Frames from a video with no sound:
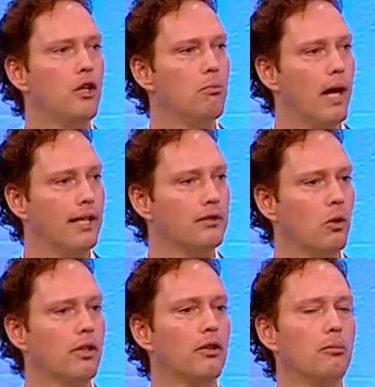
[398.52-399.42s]
best,
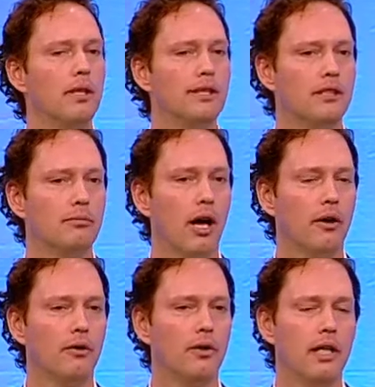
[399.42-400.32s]
what's their business
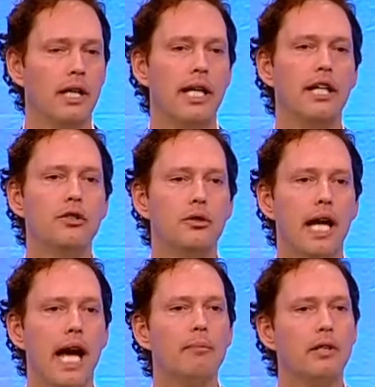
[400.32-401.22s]
model, into an
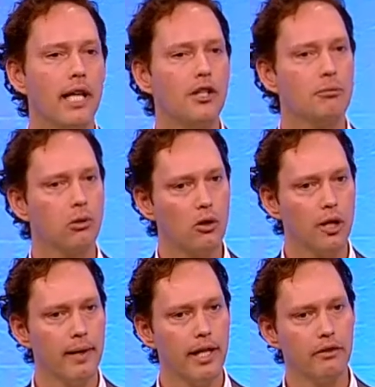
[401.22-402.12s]
application
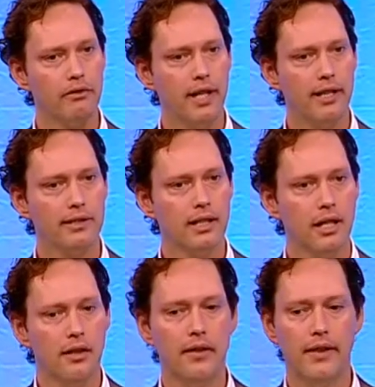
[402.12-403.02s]
programming
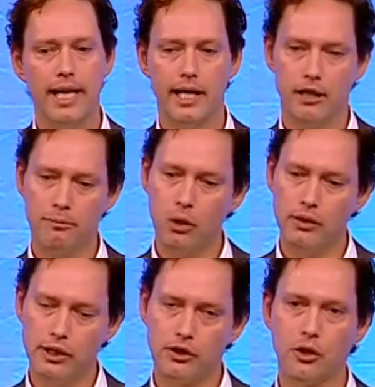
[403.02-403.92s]
interface that they can
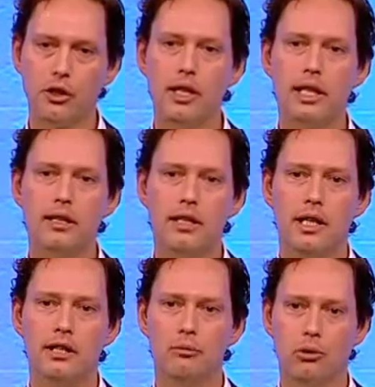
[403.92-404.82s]
expose internally
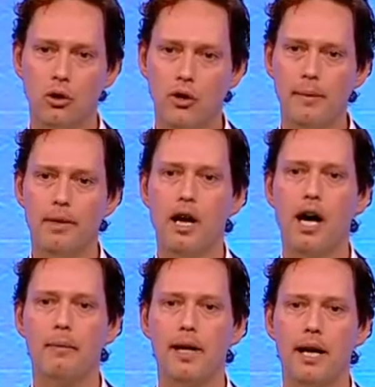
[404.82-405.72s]
to program into
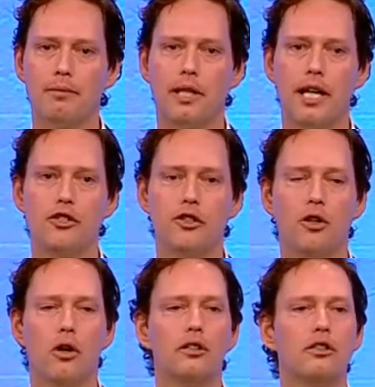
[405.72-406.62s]
automated applications
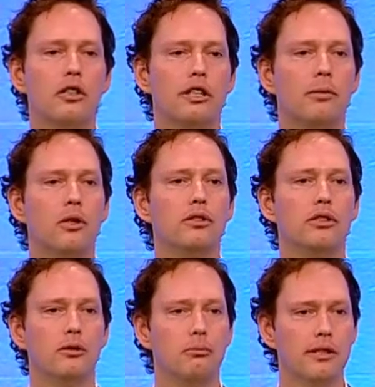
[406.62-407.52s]
and also expose to
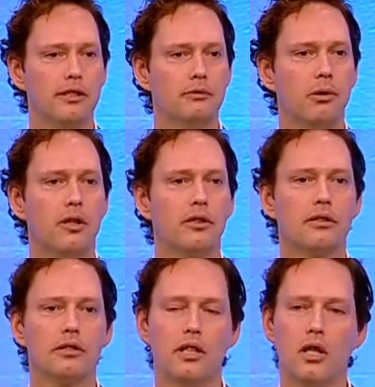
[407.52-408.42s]
their business
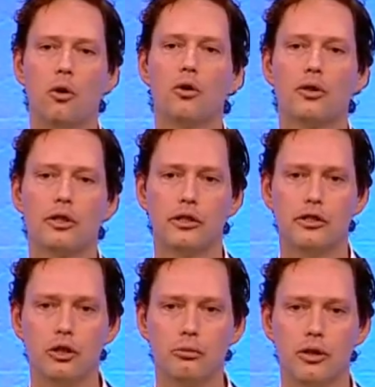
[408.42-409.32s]
partners or their
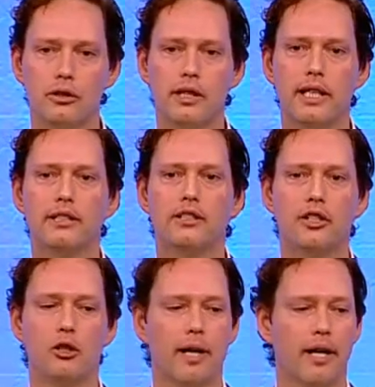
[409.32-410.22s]
consumers in a
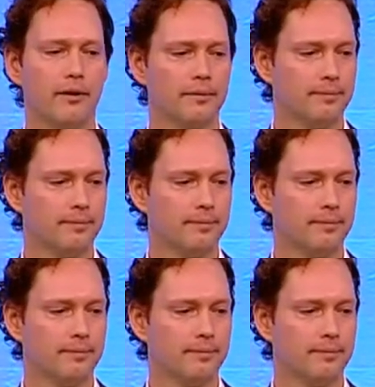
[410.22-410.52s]
secure manner.